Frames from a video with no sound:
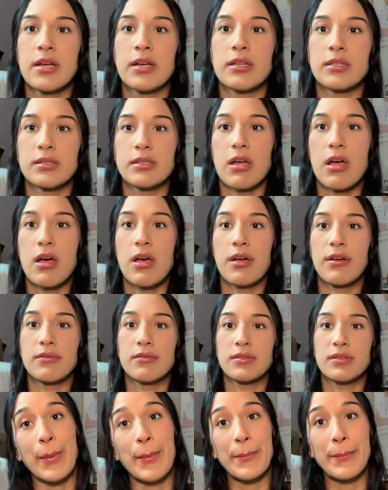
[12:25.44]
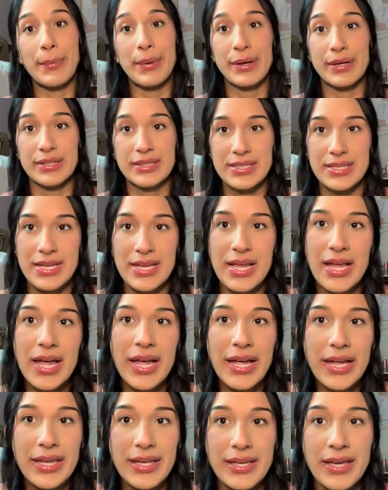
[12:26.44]
gloves. But
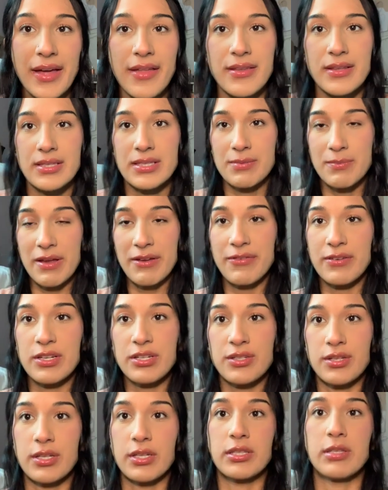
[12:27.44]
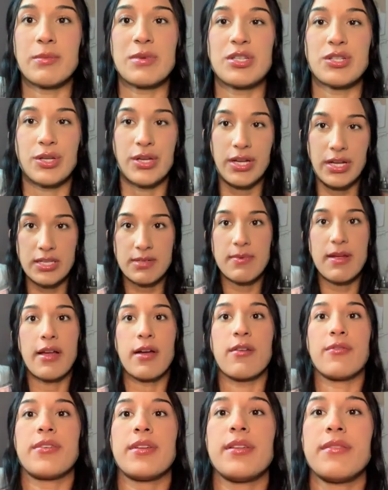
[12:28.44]
yeah, this is my finished look. Let me show you guys my
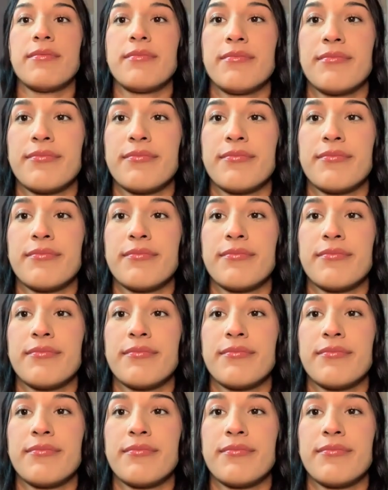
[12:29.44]
outfit.